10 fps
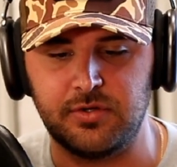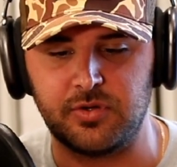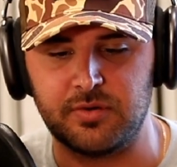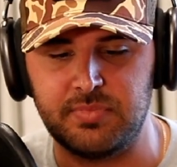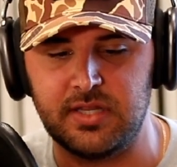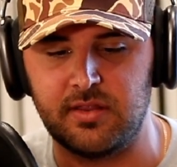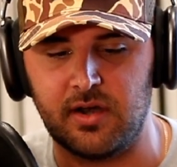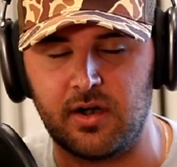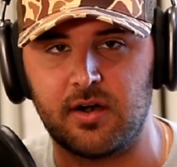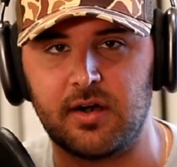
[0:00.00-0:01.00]
you can be
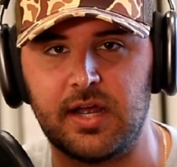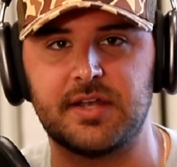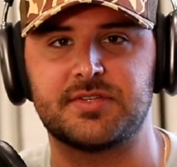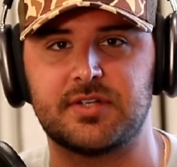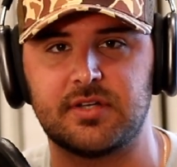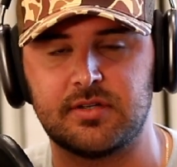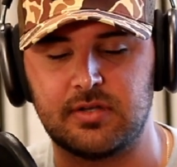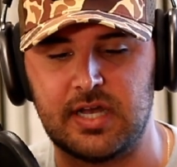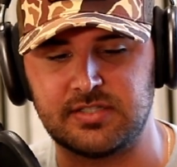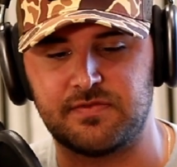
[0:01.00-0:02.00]
there as a
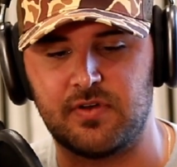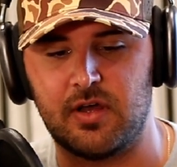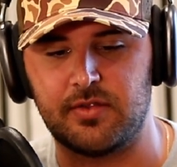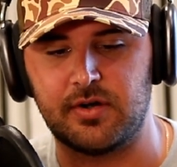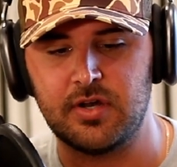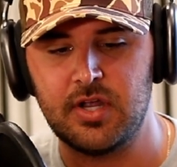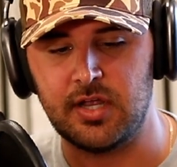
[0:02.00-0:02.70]
father?